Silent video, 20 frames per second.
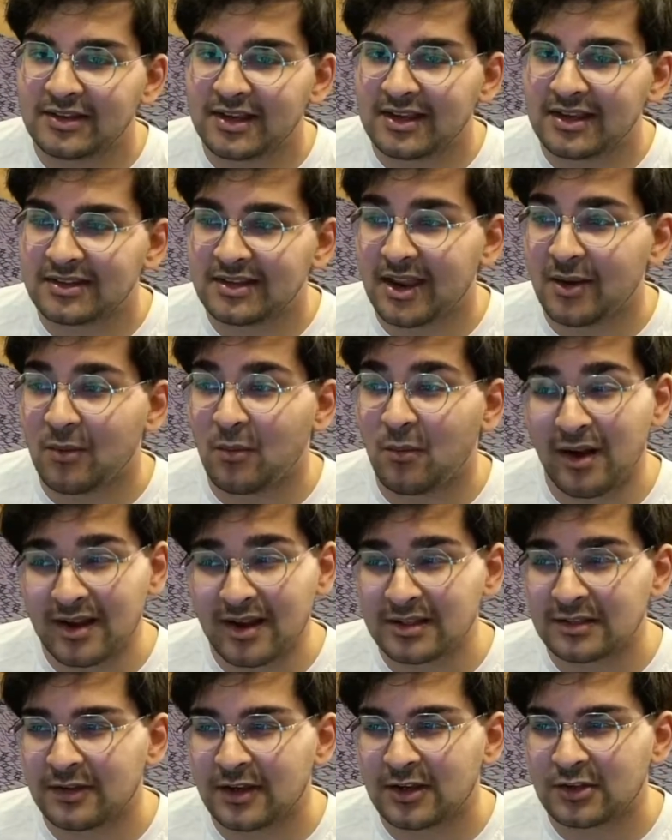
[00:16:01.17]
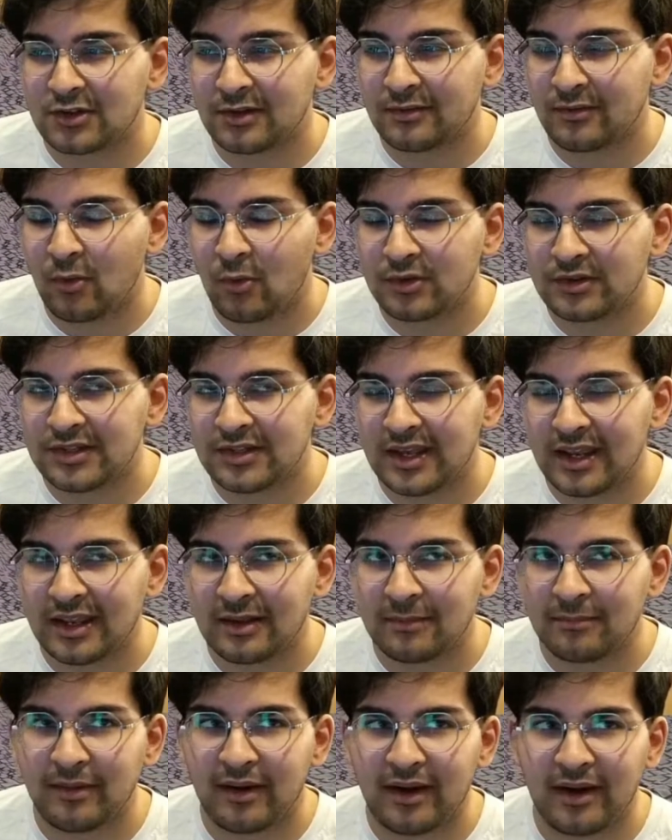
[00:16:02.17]
is a worse version of
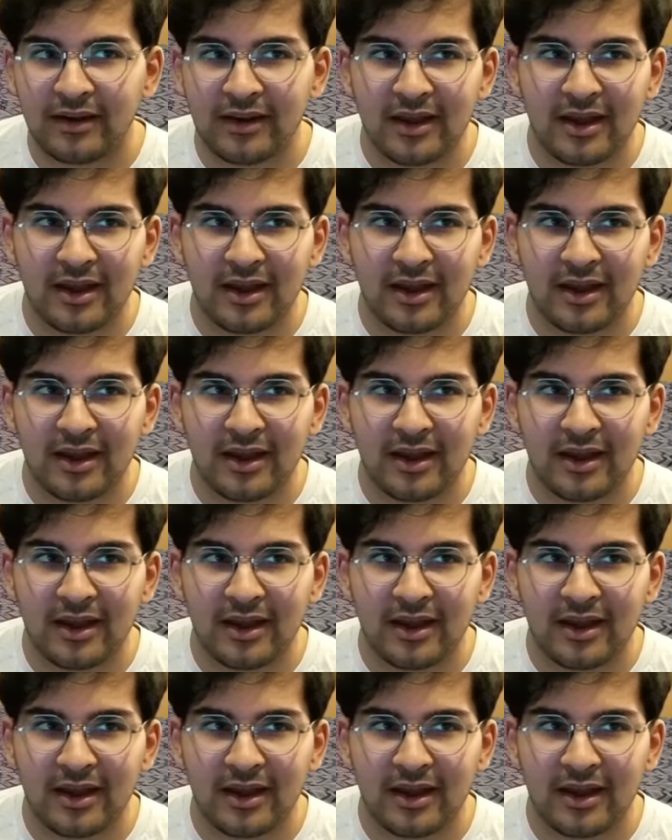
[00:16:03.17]
Haunting, but a